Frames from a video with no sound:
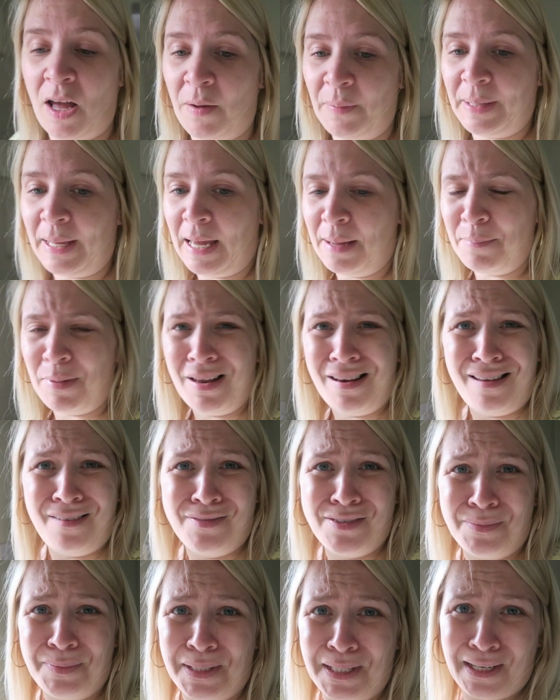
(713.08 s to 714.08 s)
okay my
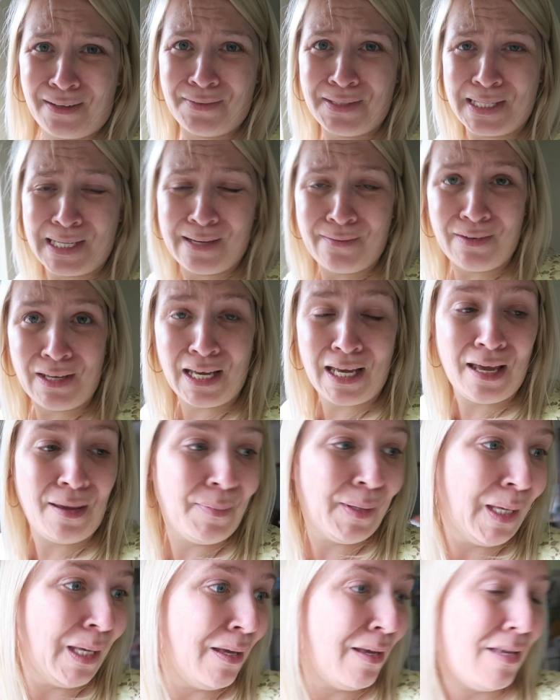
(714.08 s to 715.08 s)
loves, I'm gonna have to leave you
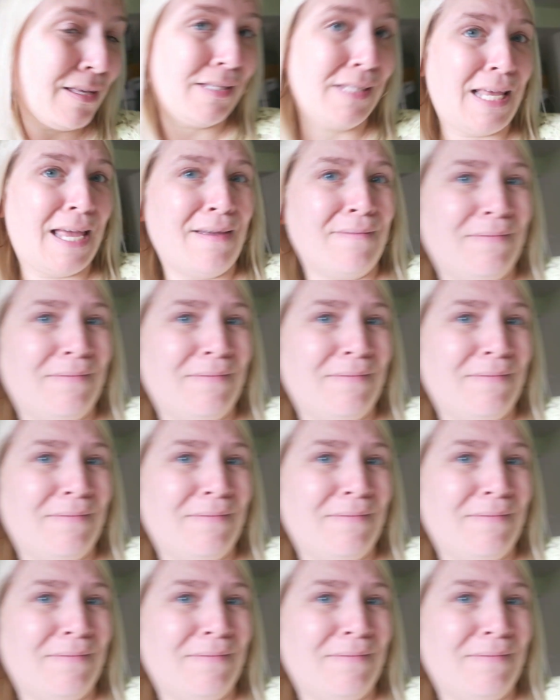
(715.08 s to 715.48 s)
here because